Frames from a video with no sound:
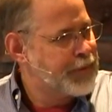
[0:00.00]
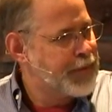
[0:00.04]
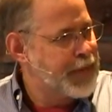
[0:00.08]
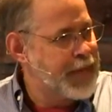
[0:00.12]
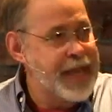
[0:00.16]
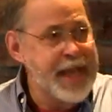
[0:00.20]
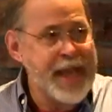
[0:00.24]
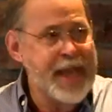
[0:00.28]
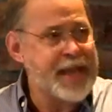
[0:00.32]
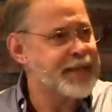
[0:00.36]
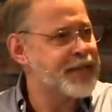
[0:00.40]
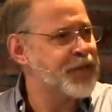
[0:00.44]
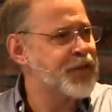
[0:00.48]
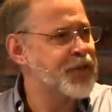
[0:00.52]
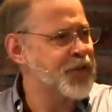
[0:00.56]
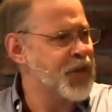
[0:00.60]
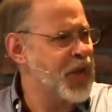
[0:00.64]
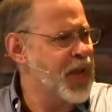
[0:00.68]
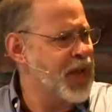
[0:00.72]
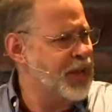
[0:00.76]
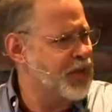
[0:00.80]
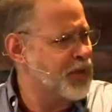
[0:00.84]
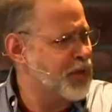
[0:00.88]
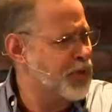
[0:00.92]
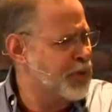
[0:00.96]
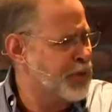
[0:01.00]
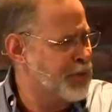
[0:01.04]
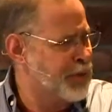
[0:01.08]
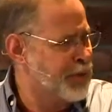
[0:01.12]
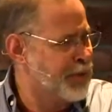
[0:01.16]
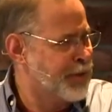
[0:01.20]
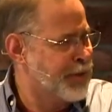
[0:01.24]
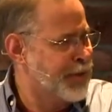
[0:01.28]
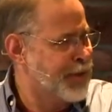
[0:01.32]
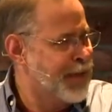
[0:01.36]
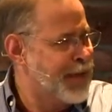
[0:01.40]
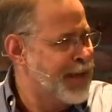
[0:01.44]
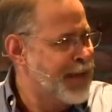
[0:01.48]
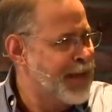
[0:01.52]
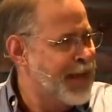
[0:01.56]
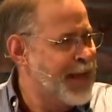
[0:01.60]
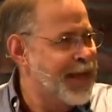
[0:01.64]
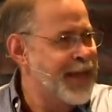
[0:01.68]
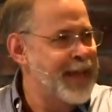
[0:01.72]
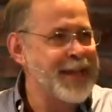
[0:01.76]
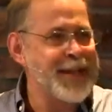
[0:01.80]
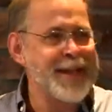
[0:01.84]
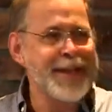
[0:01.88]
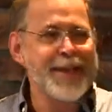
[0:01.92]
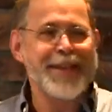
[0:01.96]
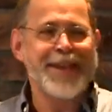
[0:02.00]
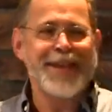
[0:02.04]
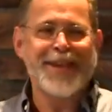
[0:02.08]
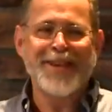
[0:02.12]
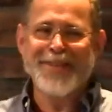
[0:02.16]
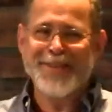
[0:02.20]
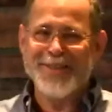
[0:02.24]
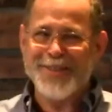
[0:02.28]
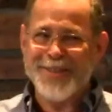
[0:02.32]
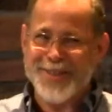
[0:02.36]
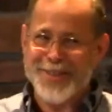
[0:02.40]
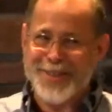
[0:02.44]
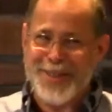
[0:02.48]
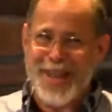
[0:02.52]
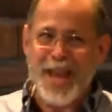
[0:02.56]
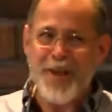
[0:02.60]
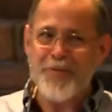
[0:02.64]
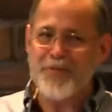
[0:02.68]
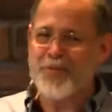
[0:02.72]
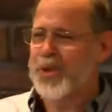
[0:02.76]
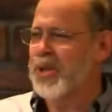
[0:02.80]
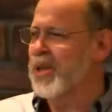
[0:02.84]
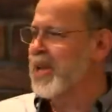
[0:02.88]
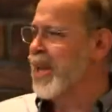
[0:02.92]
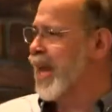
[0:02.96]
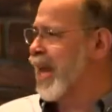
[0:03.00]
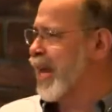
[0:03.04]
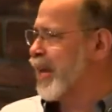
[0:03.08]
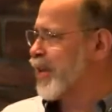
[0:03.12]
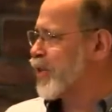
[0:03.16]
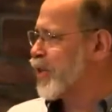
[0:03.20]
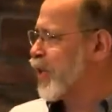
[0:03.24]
He hasn't changed. He's the same today.